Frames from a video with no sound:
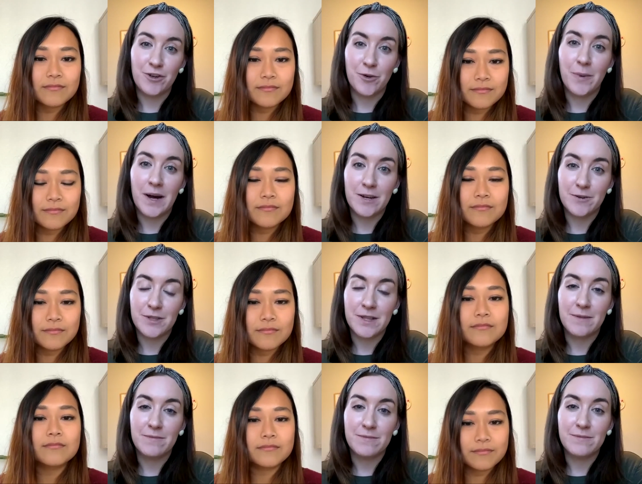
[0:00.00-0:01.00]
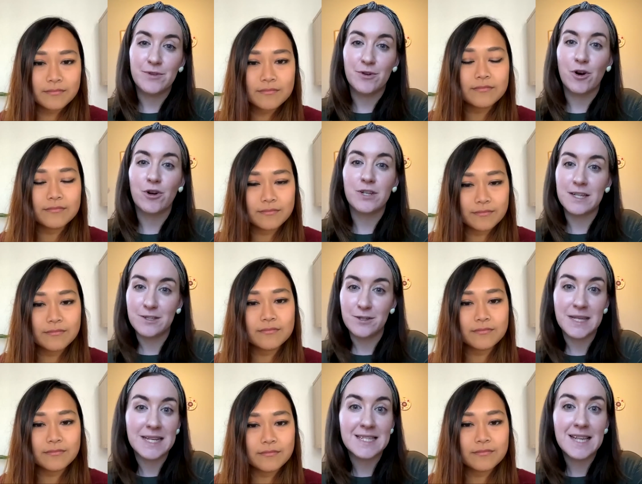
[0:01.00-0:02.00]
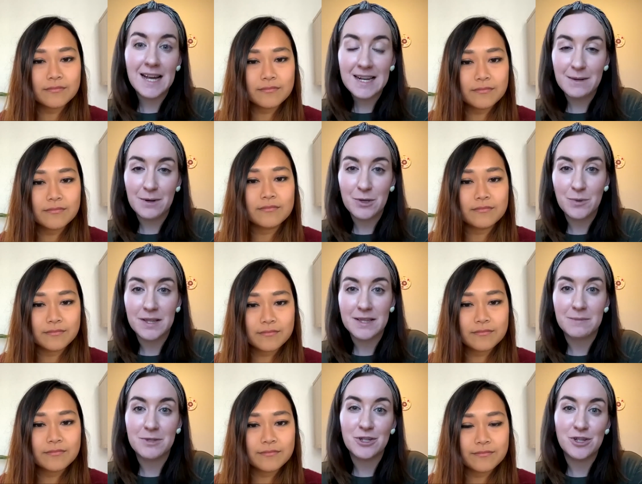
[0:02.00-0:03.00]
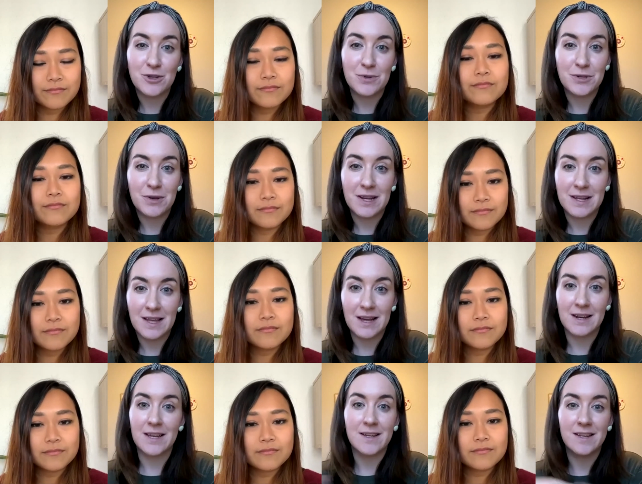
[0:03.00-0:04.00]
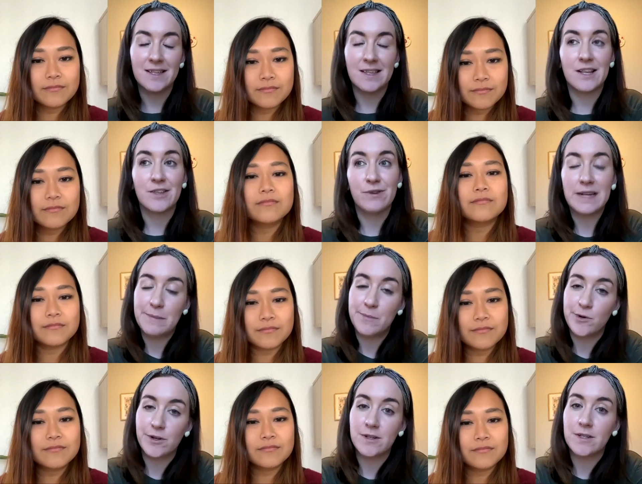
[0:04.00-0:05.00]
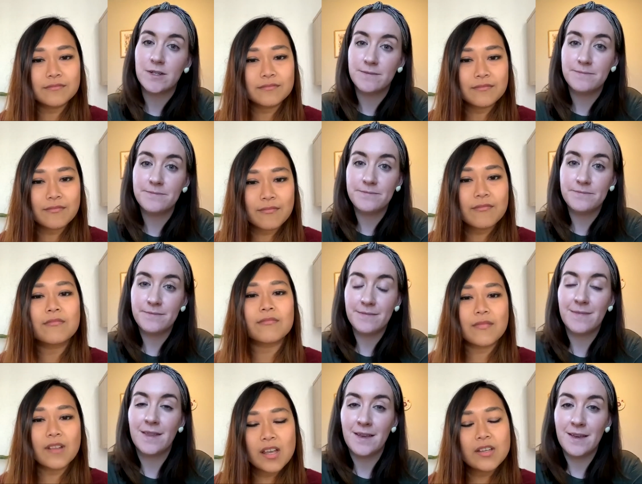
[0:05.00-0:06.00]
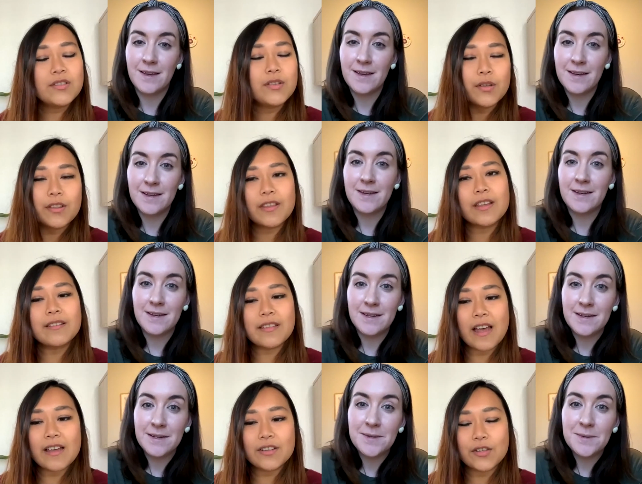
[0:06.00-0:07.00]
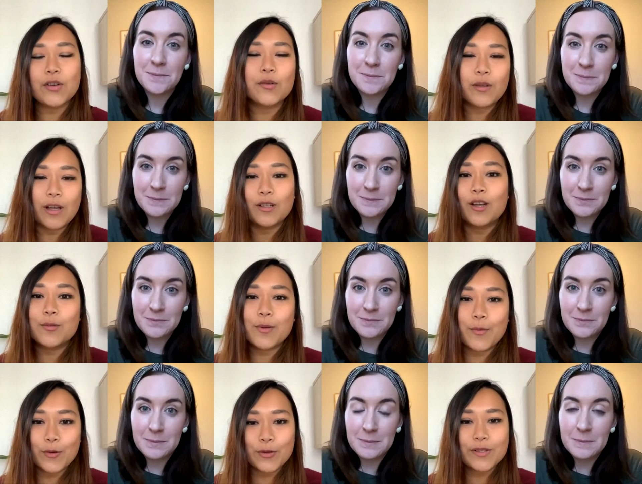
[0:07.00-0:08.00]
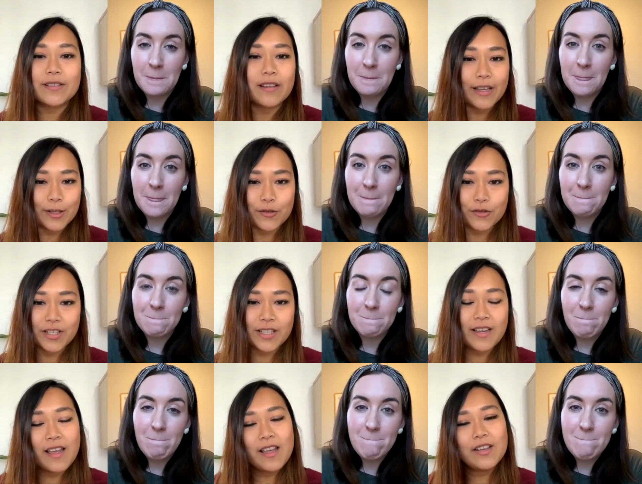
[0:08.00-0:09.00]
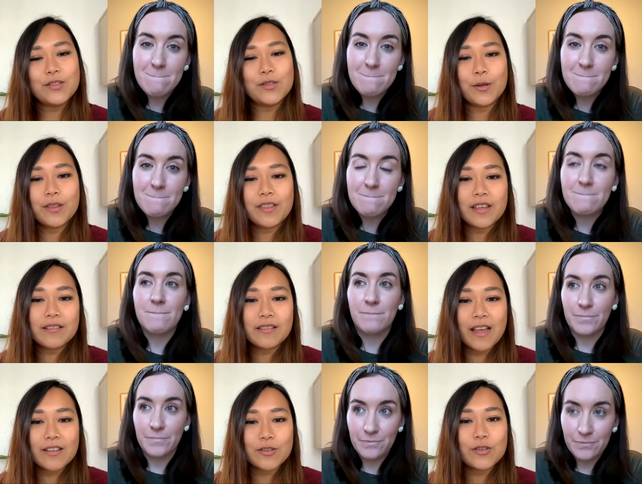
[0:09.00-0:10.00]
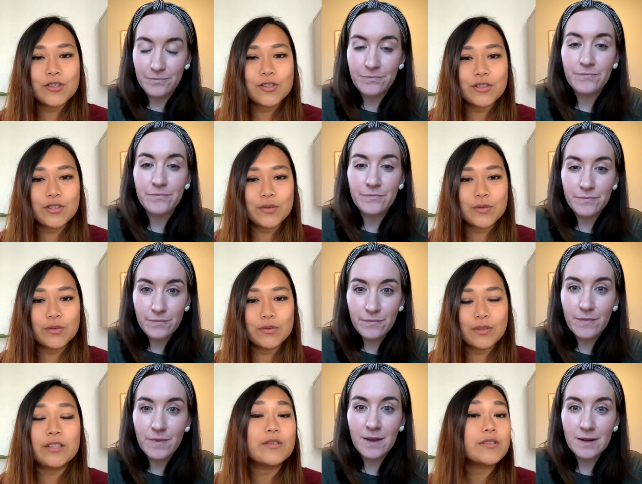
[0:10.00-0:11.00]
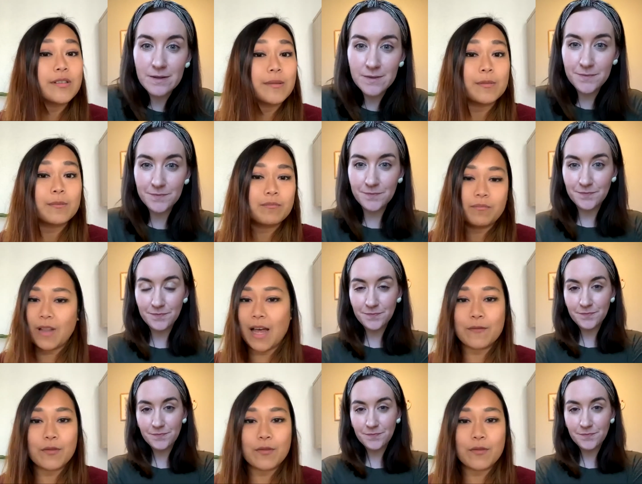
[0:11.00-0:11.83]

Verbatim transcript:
Speaker 1: bio so that your audience knows exactly what you want them to do when you click that link. I think that's really important
Speaker 2: do you think that you know a lot of people use linktree do you think mm-hmm. that you should do like use a platform